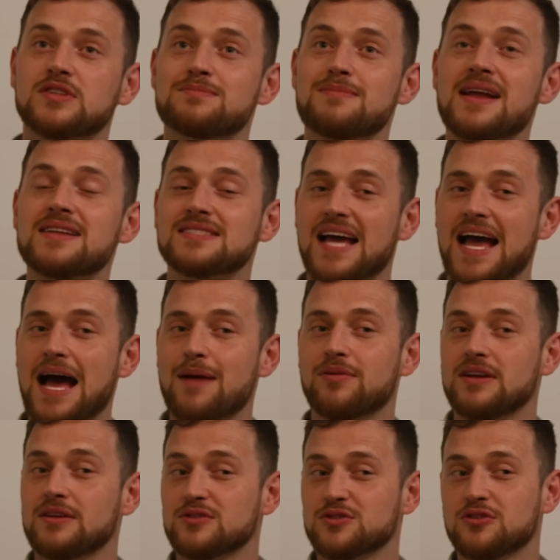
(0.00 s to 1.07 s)
meant to
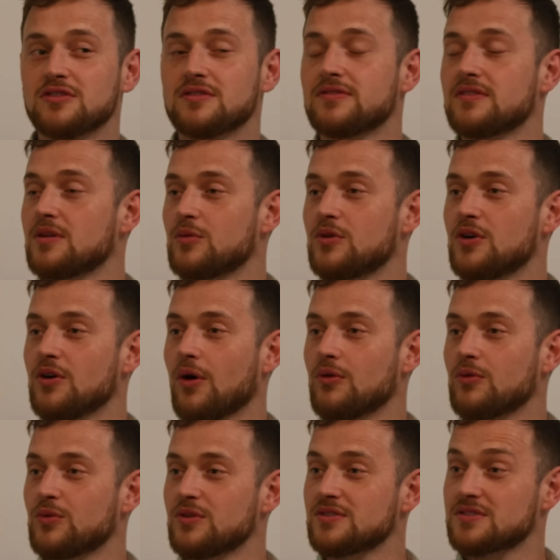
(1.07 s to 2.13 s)
happen, it was good for the
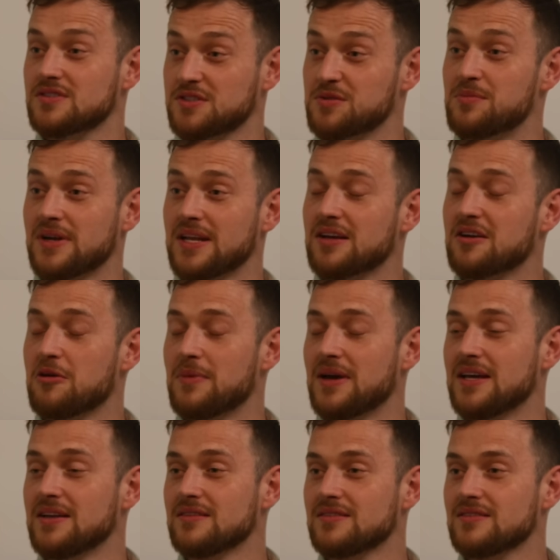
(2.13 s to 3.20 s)
world, would somebody come
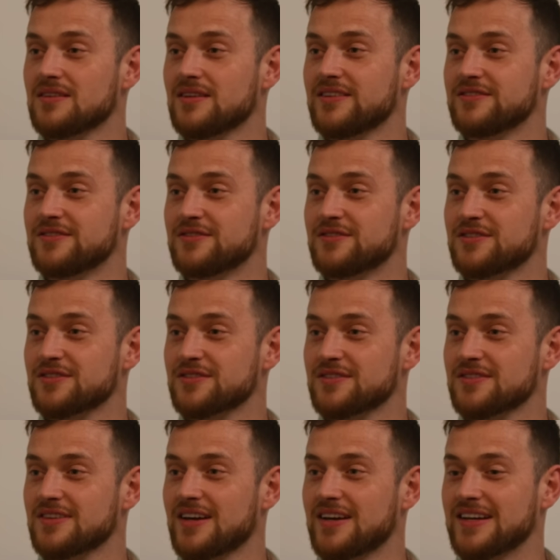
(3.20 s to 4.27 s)
in
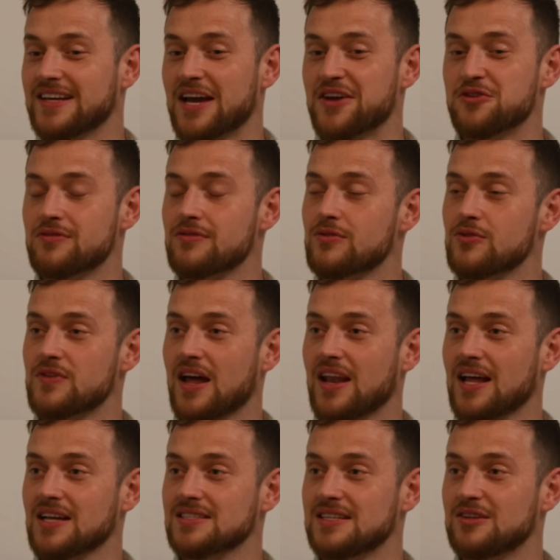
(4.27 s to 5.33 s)
and get you through that
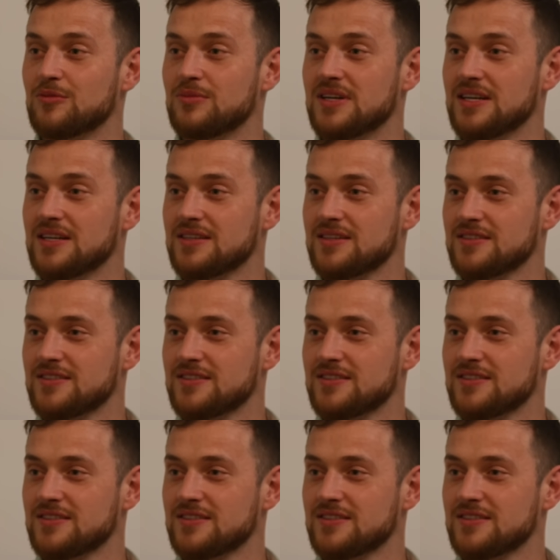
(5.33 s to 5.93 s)
last little bit?